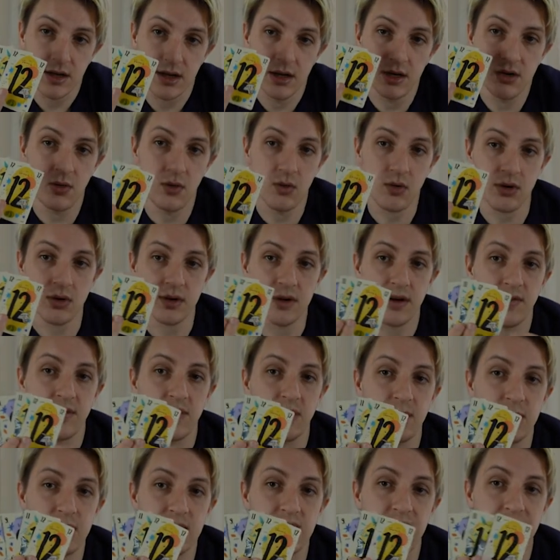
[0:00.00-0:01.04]
in order
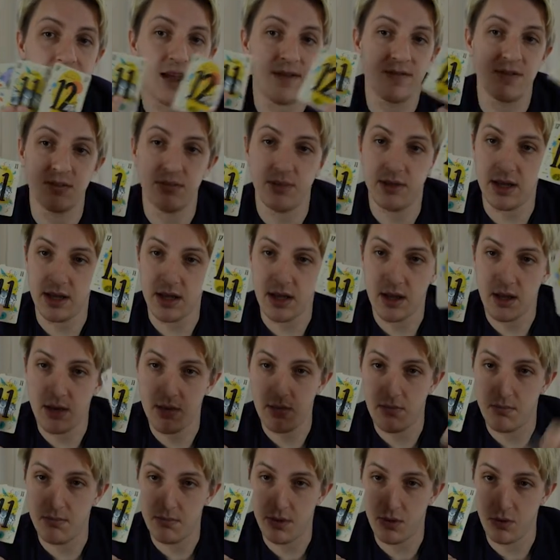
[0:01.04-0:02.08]
for me to have to play
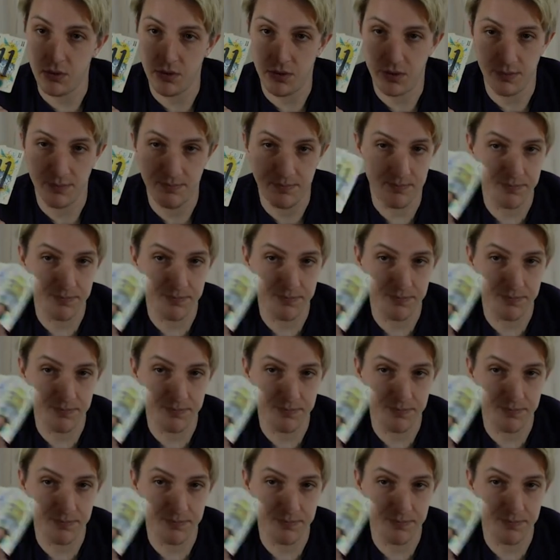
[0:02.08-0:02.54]
both.